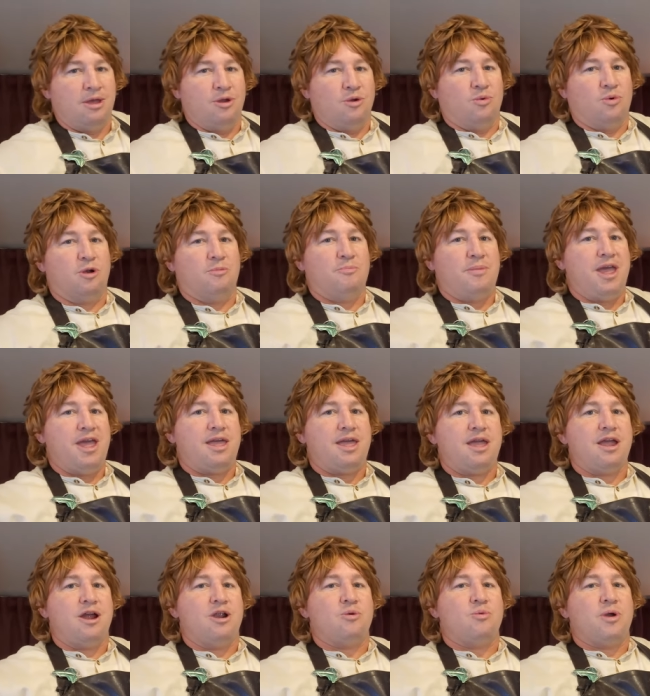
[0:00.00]
we're
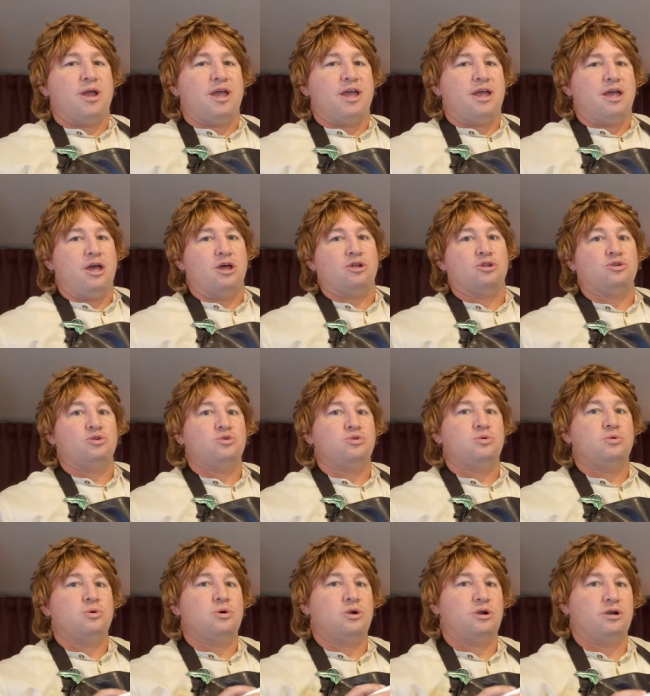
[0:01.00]
making our way
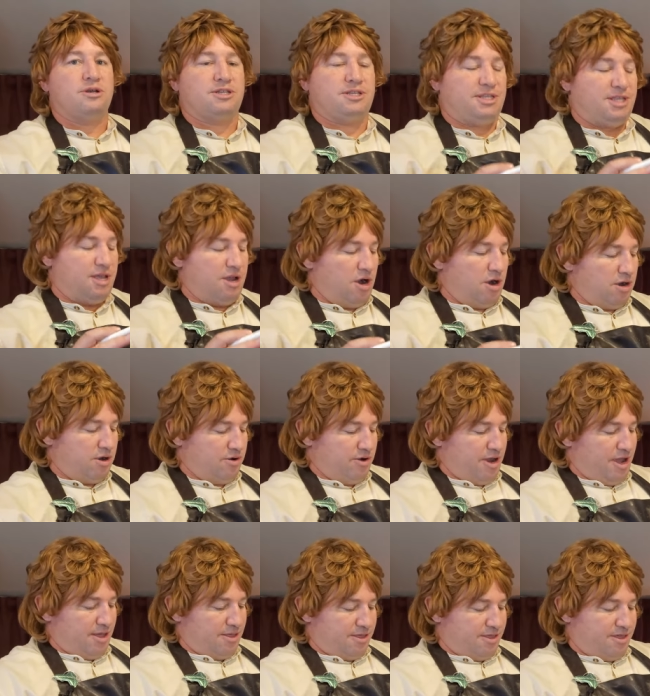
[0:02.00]
towards the
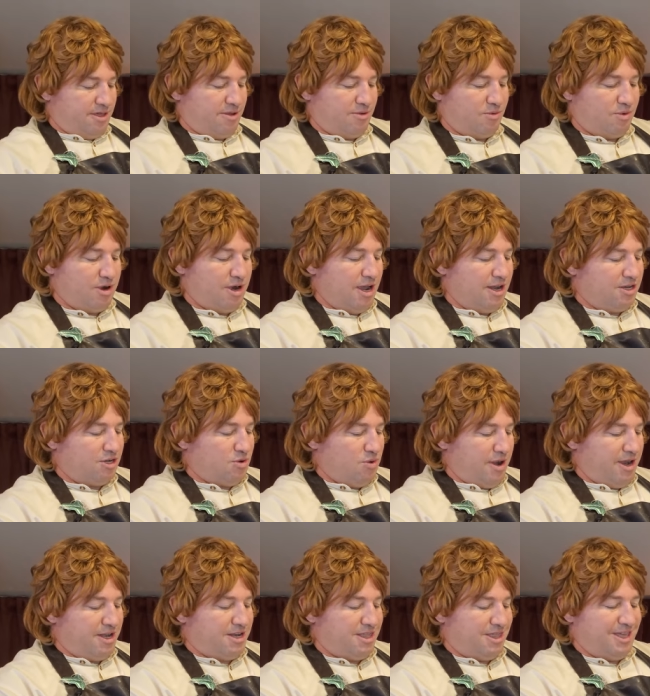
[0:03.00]
Argonath. We're not
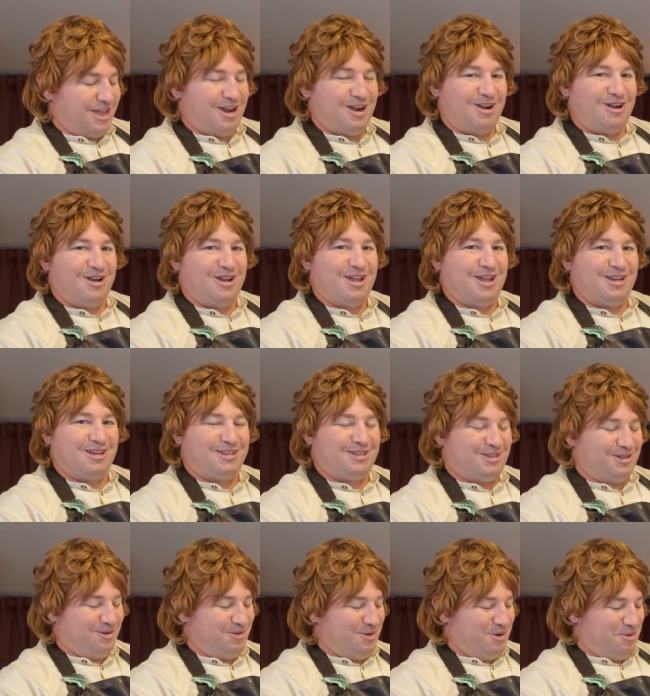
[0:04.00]
quite there yet,
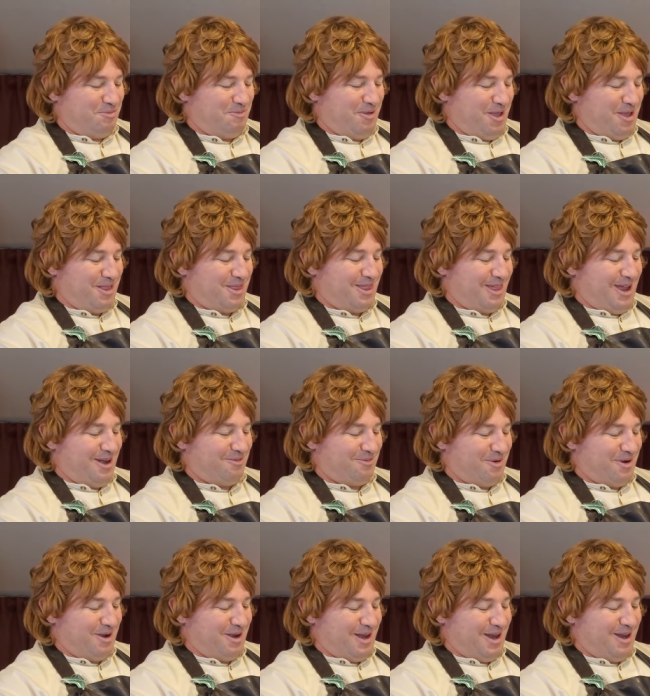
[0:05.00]
so we'll paint that
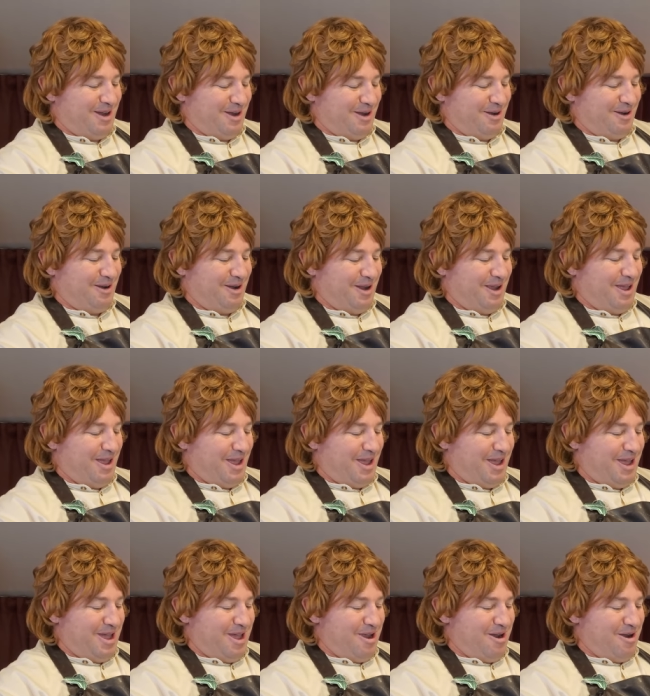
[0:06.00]
one here,
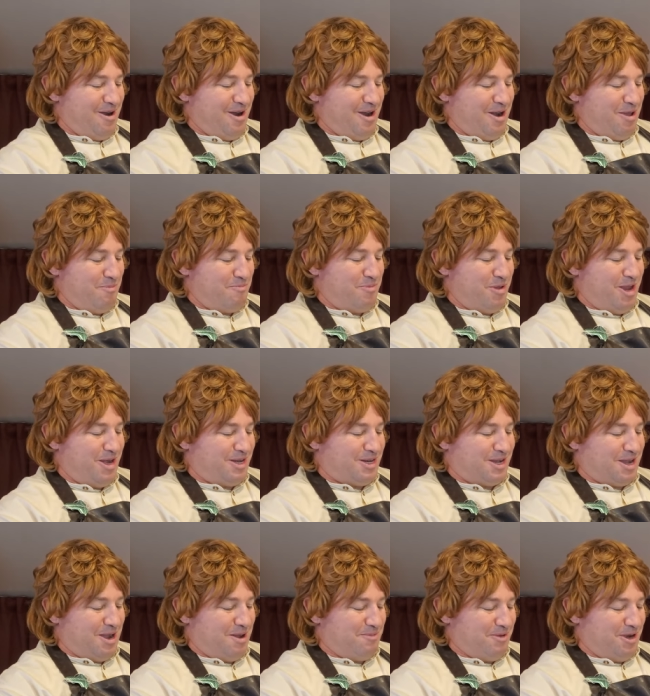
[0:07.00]
here in a bit
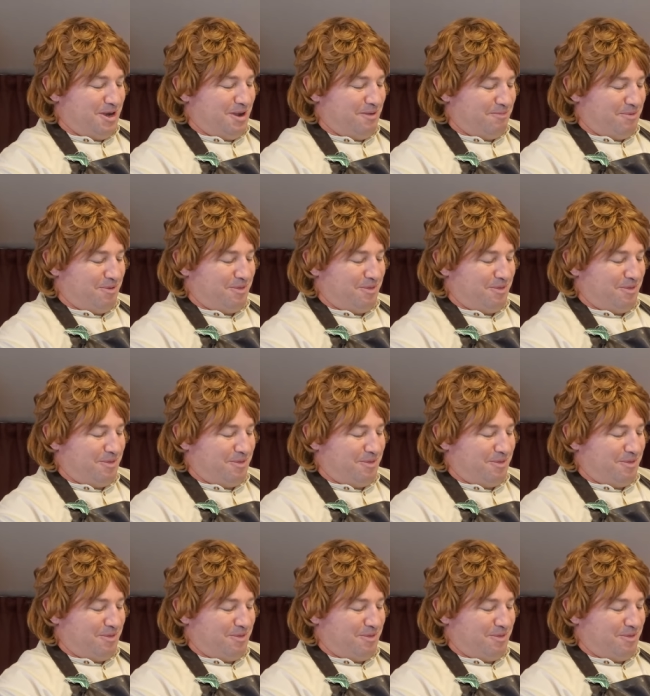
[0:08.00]
coming up.